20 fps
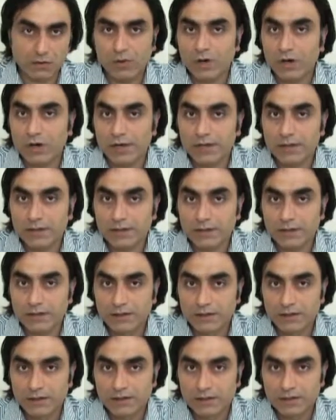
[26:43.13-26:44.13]
Why?
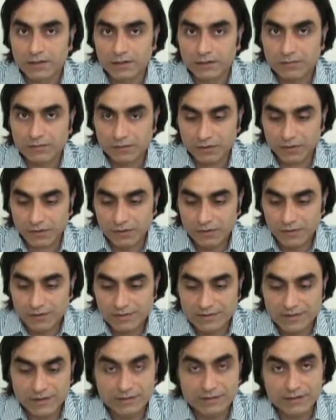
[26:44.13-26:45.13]

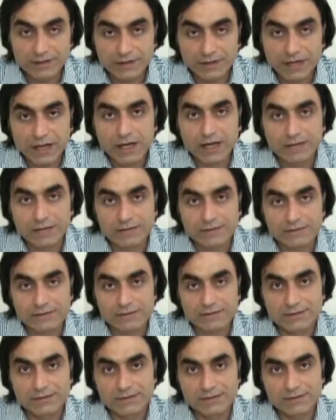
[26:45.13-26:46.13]
Because they
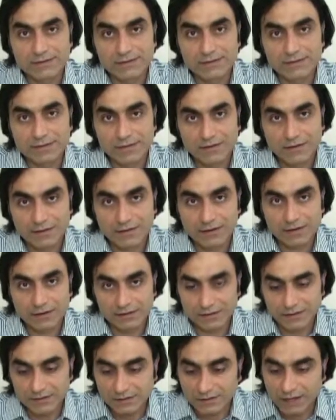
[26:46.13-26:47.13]
denied
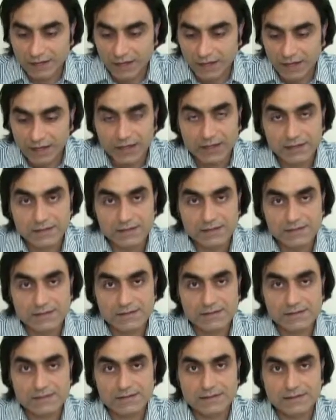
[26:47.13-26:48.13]
their
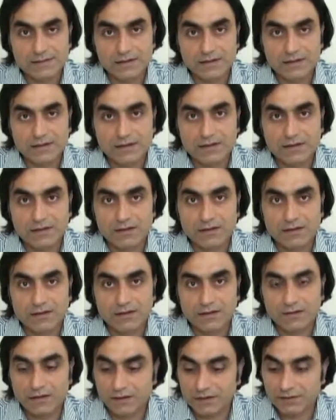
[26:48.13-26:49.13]
eyes,
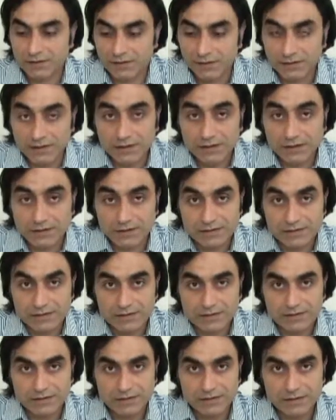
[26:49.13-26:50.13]
their
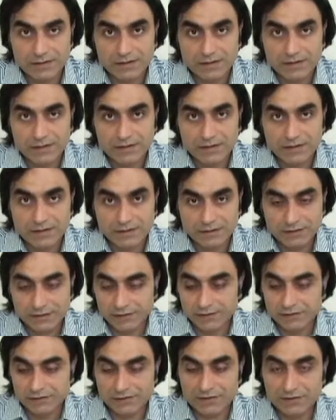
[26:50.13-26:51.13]
ears.
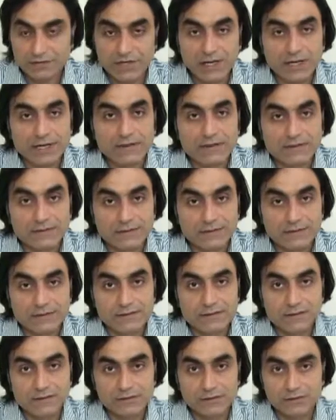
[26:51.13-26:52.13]
They rejected
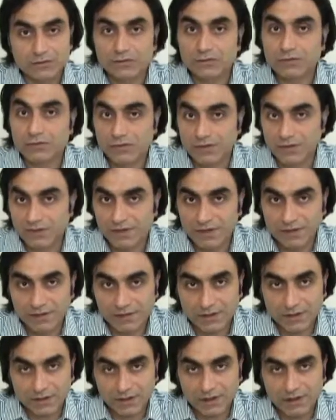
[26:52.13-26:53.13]
to use
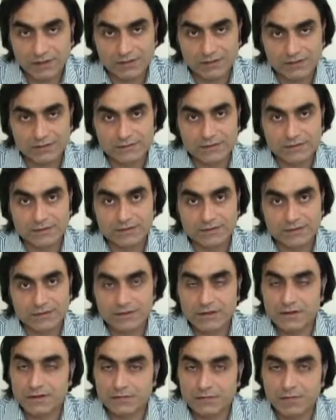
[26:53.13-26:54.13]
their heart,
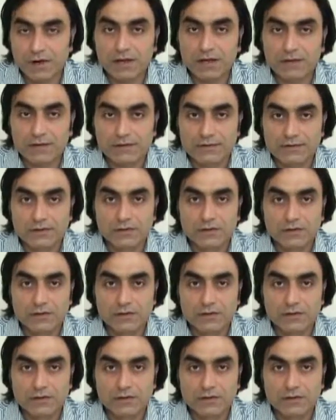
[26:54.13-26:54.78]
their mind.